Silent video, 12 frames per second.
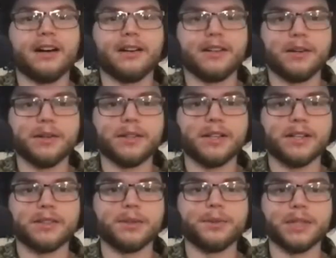an elk like
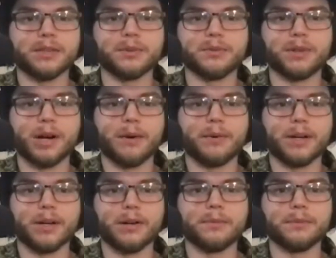2 weeks before I went
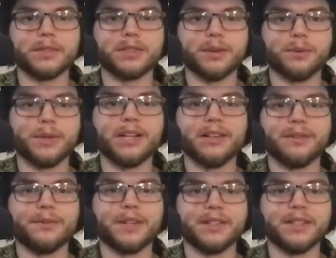home. So we didn't
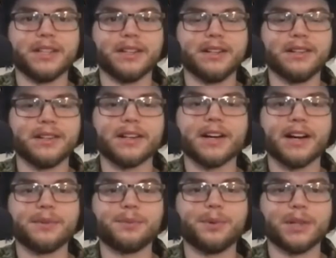really, like,
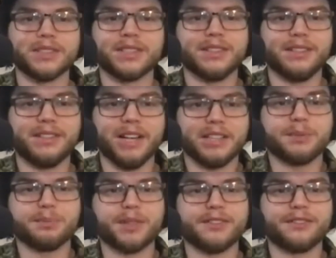I wasn't
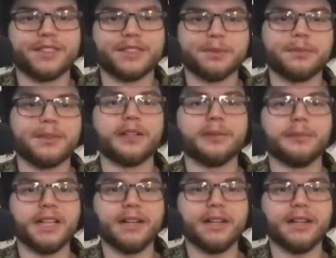desperate for some deer meat.